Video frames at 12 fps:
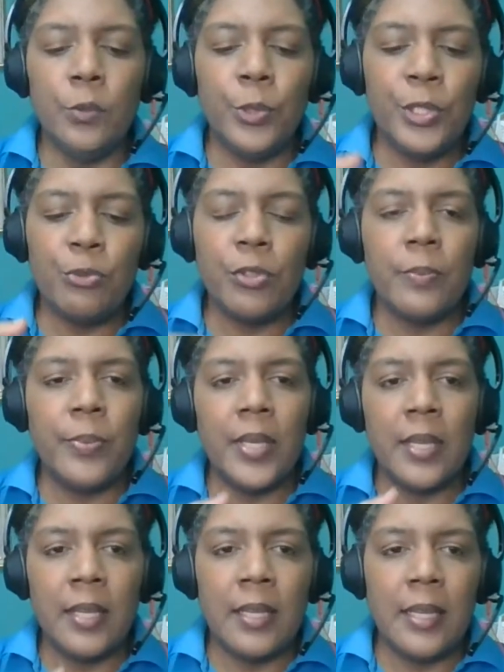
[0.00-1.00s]
which would
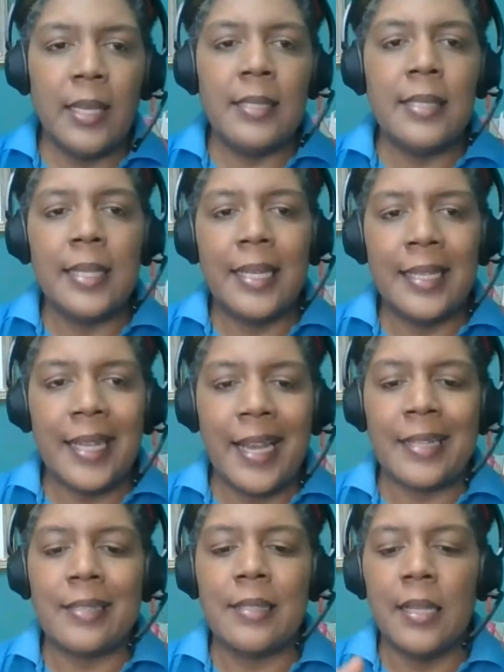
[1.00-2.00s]
be incident,
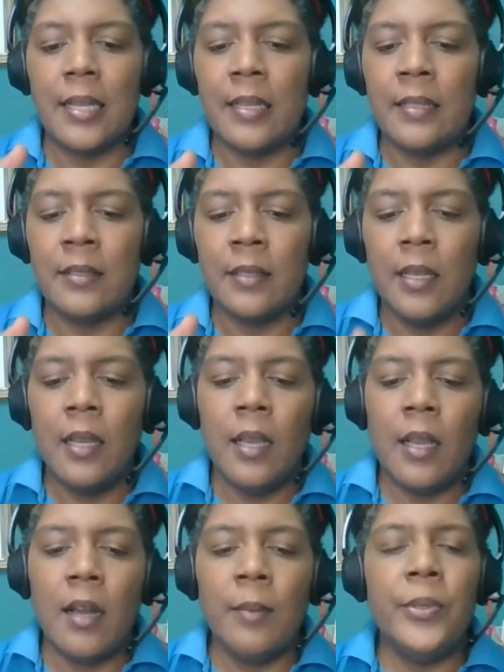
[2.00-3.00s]
accident,
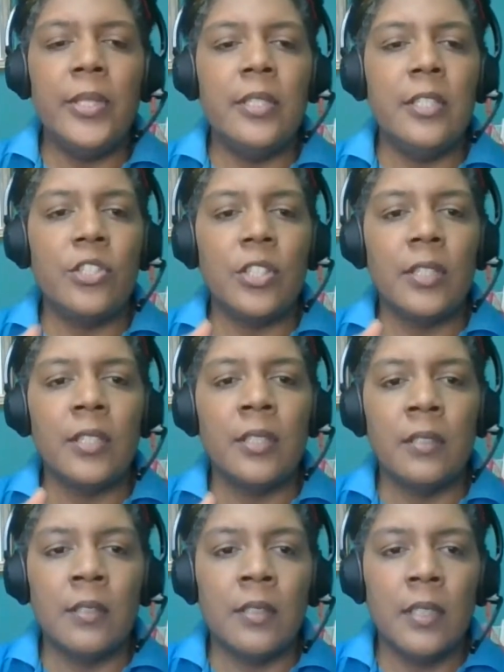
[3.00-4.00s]

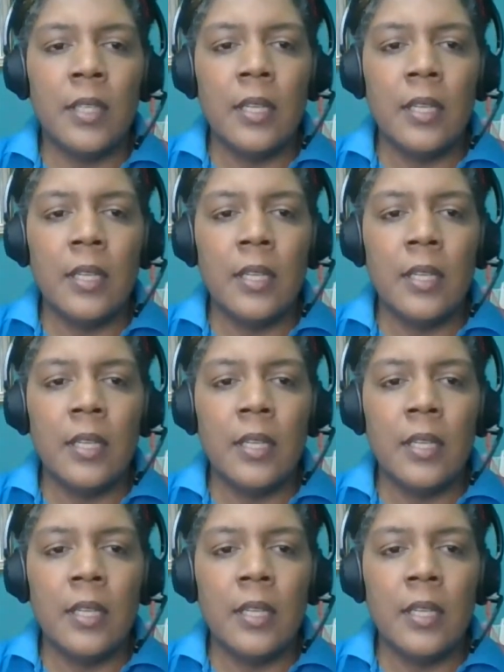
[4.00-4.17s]
competition,